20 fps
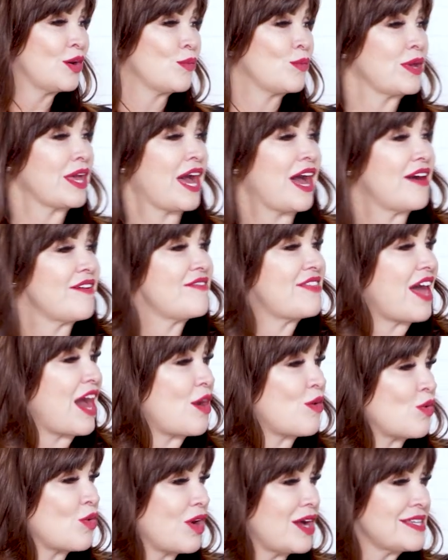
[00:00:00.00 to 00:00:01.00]
We have that
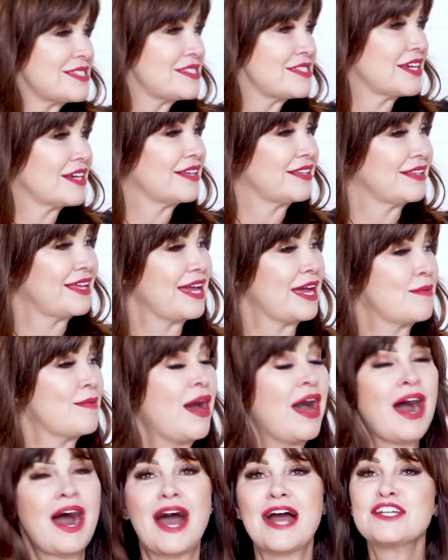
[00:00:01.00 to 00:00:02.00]
rustic glam.
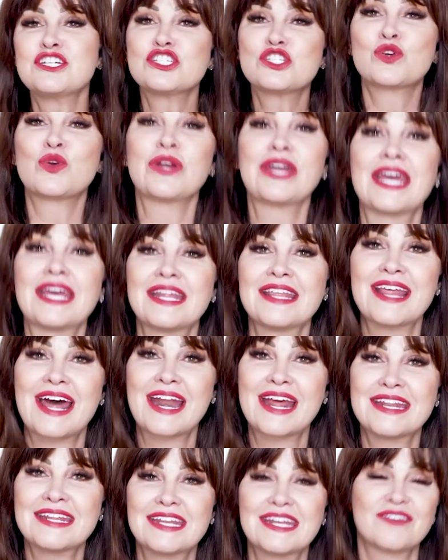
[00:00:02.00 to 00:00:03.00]
I just created that,
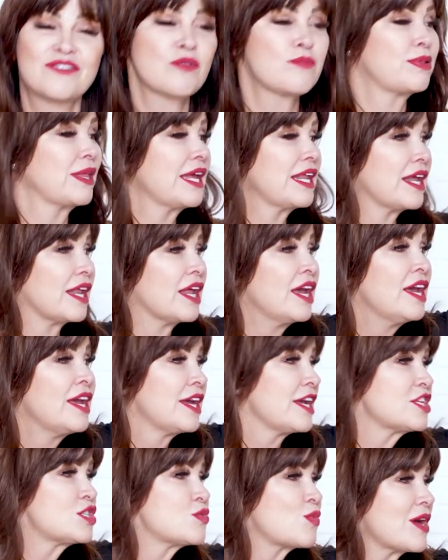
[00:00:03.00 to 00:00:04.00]
I didn't even plan it.
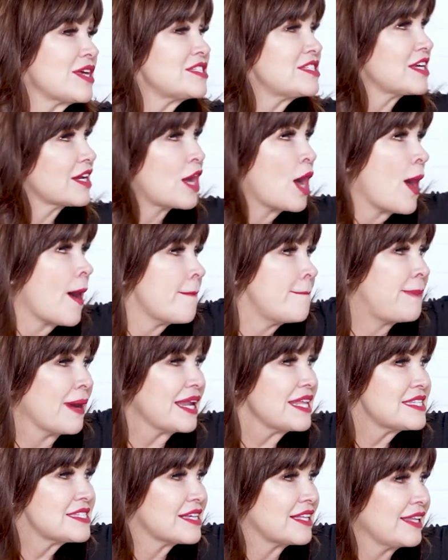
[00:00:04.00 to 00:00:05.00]
It's rustic, but
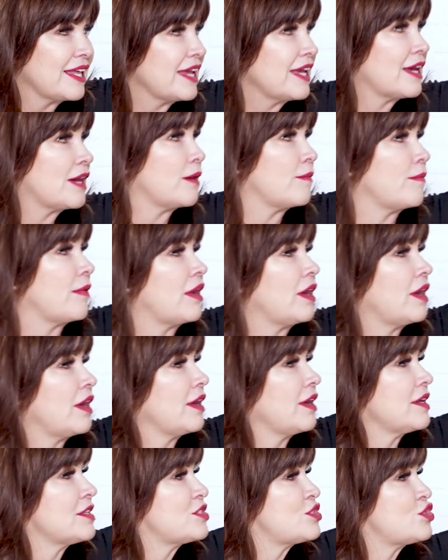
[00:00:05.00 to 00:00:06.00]
it's glam.
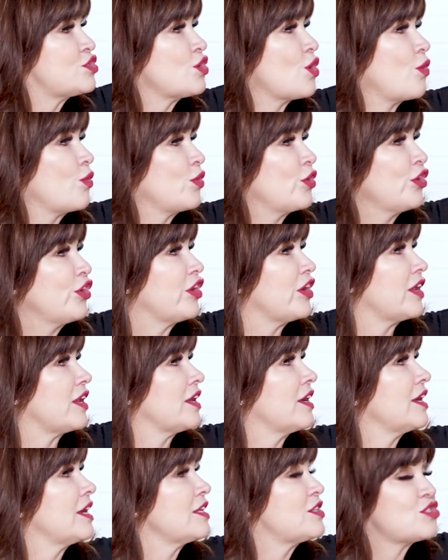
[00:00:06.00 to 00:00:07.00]
It's so good,
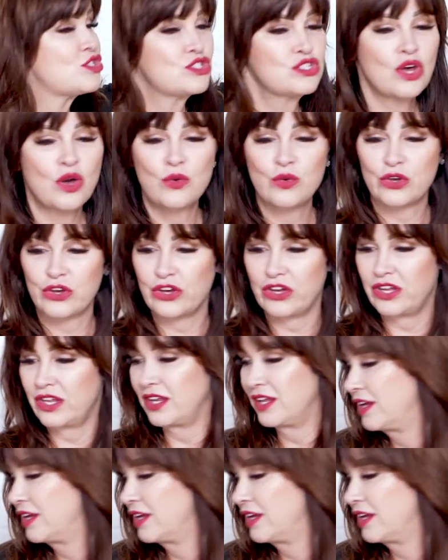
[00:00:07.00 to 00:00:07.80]
it's so good.